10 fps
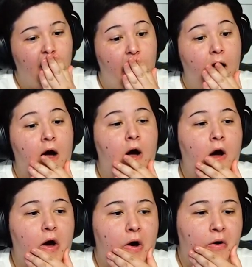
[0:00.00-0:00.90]

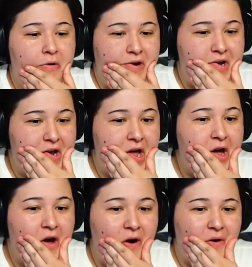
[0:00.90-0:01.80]
Oh,
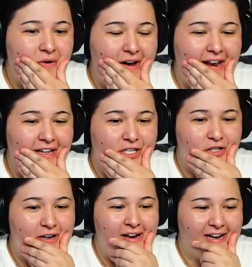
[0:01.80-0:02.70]
no. Not a
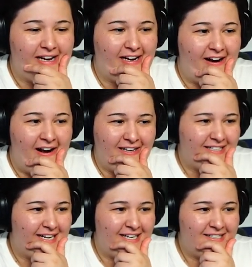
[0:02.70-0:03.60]
drinking
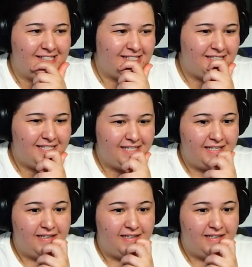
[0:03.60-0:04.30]
contest.